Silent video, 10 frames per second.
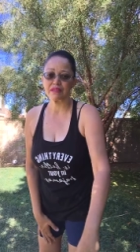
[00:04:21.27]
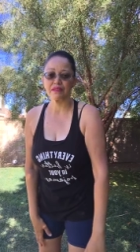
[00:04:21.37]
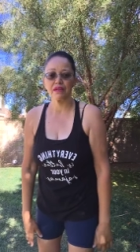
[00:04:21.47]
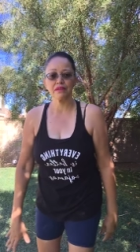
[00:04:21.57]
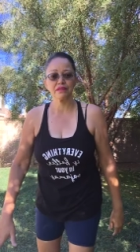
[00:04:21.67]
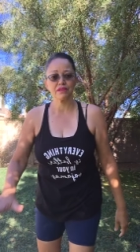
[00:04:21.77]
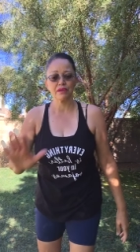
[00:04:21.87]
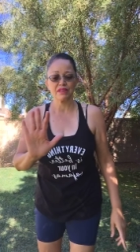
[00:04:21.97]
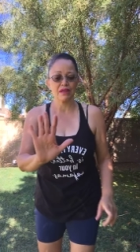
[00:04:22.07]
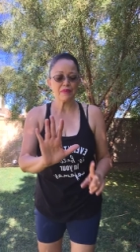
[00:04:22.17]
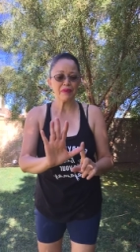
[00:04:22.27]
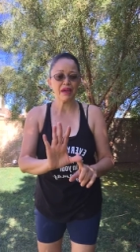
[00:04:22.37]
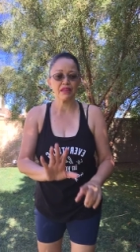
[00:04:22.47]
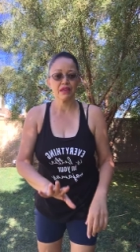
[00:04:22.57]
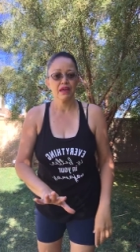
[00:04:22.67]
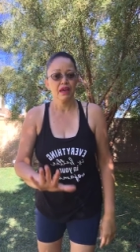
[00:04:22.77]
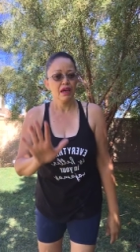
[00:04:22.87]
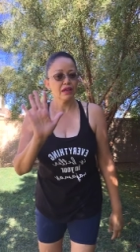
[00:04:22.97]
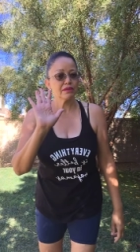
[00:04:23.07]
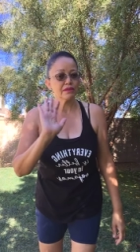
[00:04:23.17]
Then I start at the top again.
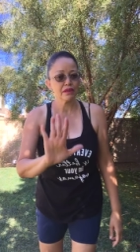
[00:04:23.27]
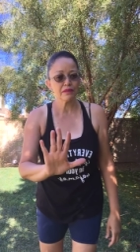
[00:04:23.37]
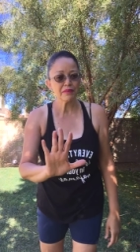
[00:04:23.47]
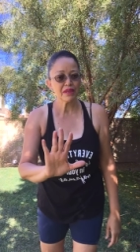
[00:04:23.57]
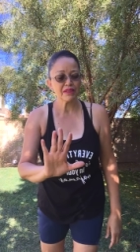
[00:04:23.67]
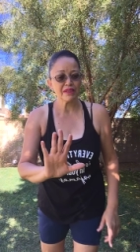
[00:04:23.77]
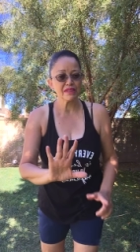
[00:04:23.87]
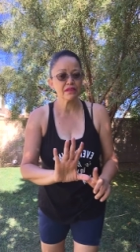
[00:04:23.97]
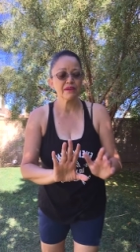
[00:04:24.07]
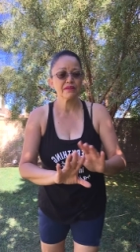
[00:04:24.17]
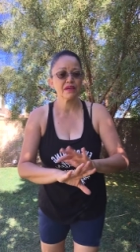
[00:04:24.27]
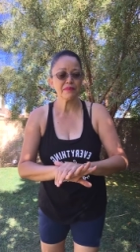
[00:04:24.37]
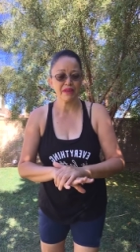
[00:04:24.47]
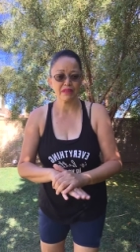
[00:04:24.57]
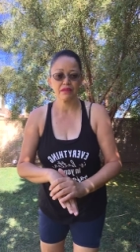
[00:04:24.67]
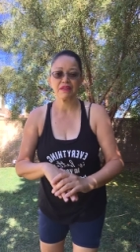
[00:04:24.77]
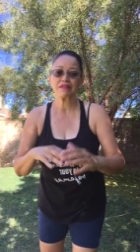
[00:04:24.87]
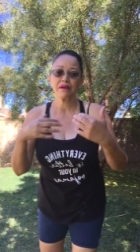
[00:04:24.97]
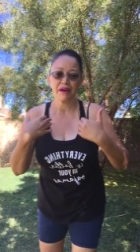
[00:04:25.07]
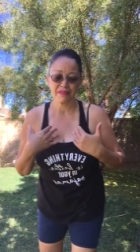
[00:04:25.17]
I do another minute each, 10 minutes. That's
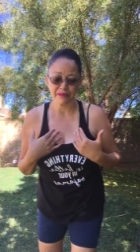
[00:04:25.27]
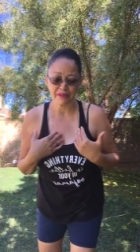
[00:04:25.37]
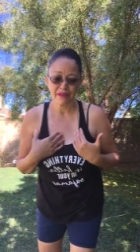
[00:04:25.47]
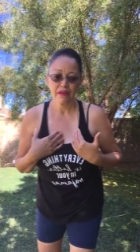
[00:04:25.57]
how I do it.